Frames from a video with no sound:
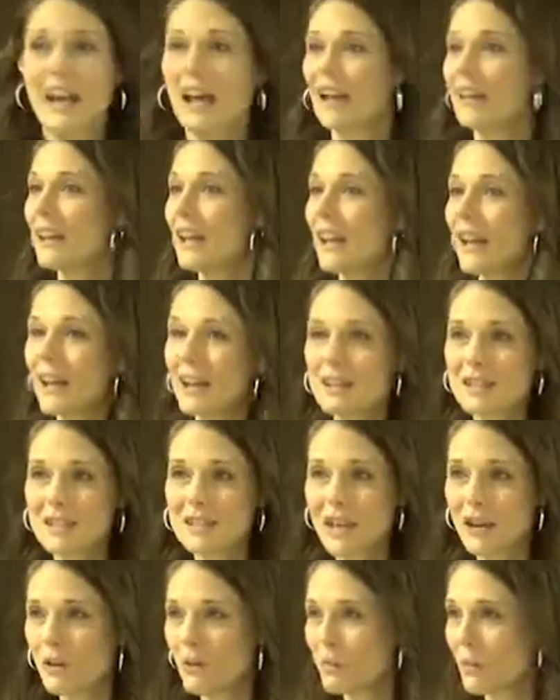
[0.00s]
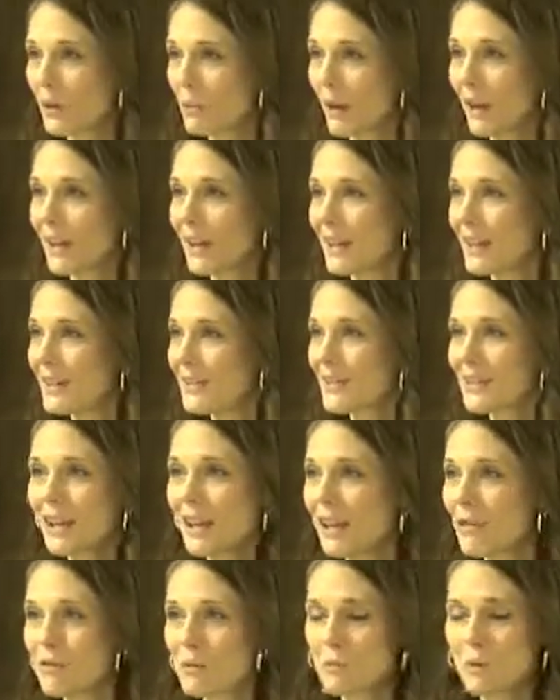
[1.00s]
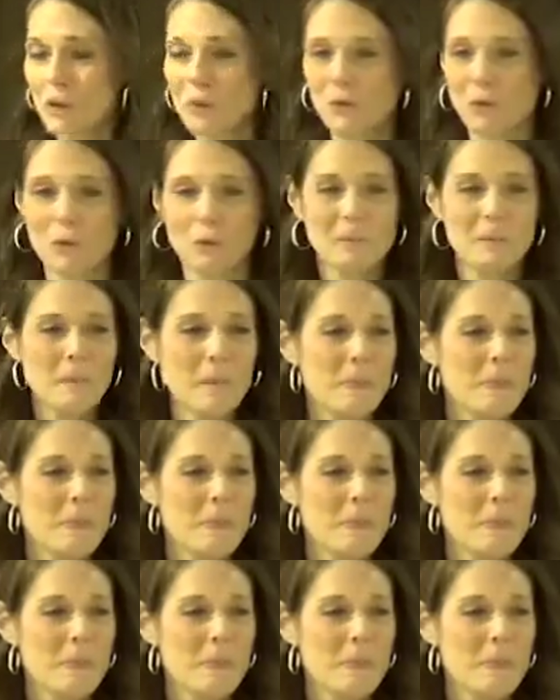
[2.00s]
And then I got to stay home with my kids. It was beautiful.